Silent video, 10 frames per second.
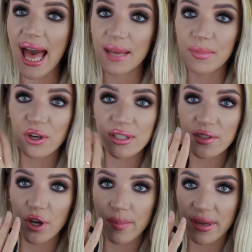And because it's
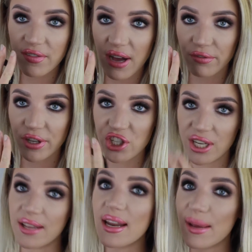got a bit of coverage
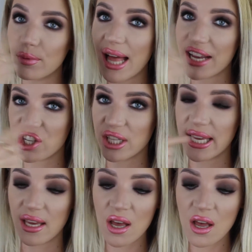in it, it will
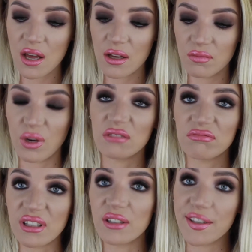actually, well,
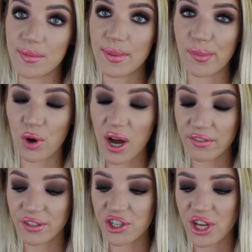it'll give me a bit more
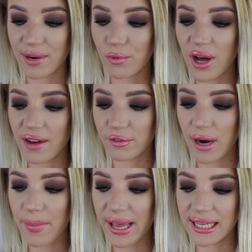coverage, and it will cover
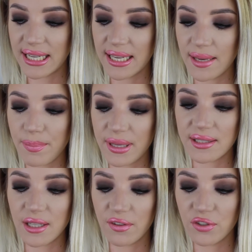up any
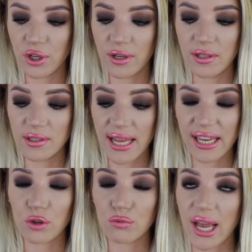bits that have turned
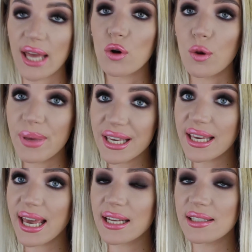like red or pink
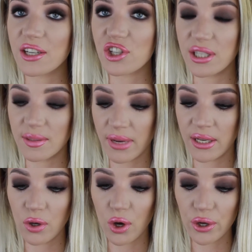again, such as my
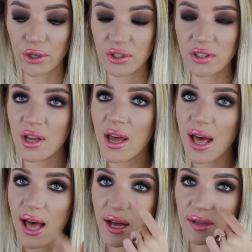nose,
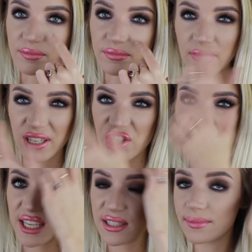my
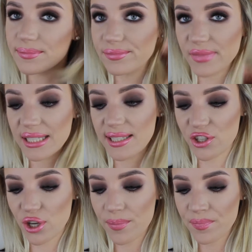cheeks,
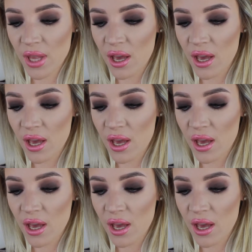etc.